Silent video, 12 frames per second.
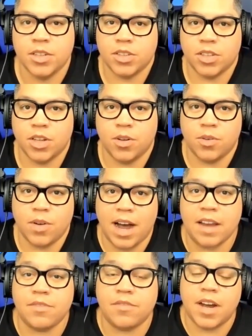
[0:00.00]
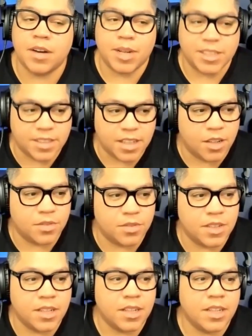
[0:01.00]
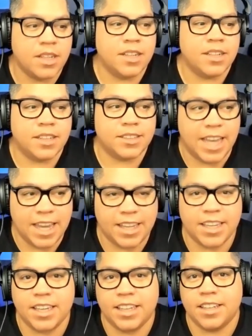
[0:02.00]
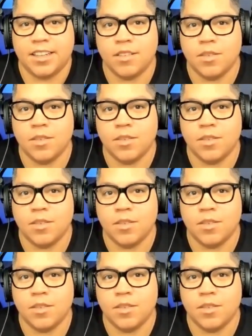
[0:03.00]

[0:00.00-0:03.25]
So I find myself taking